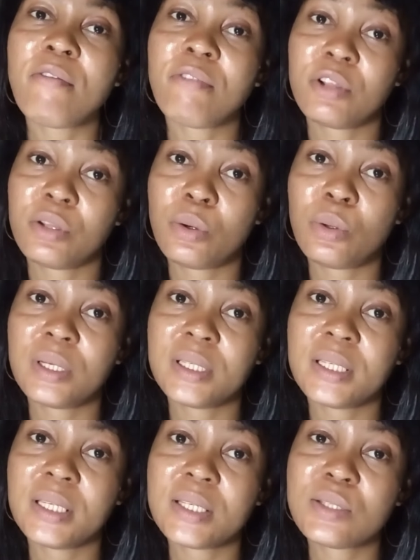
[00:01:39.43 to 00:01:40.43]
for the
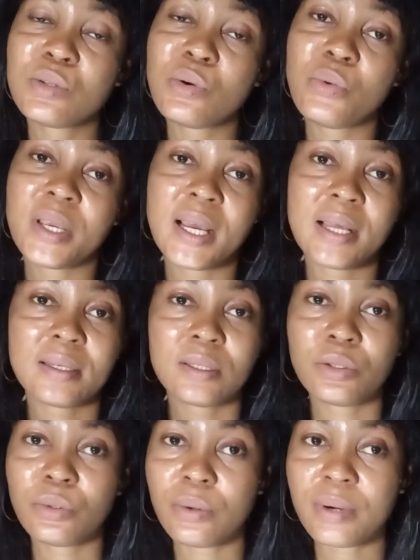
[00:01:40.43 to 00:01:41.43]
holidays so we
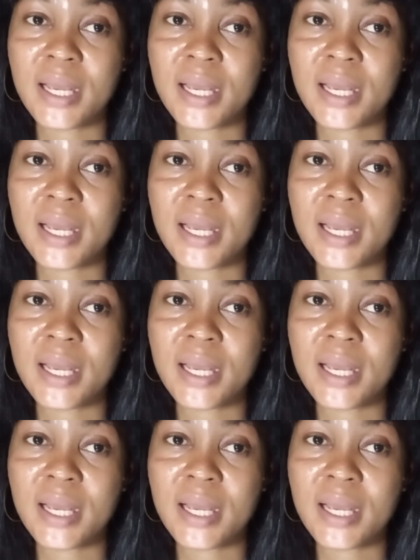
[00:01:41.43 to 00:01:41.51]
can, you know,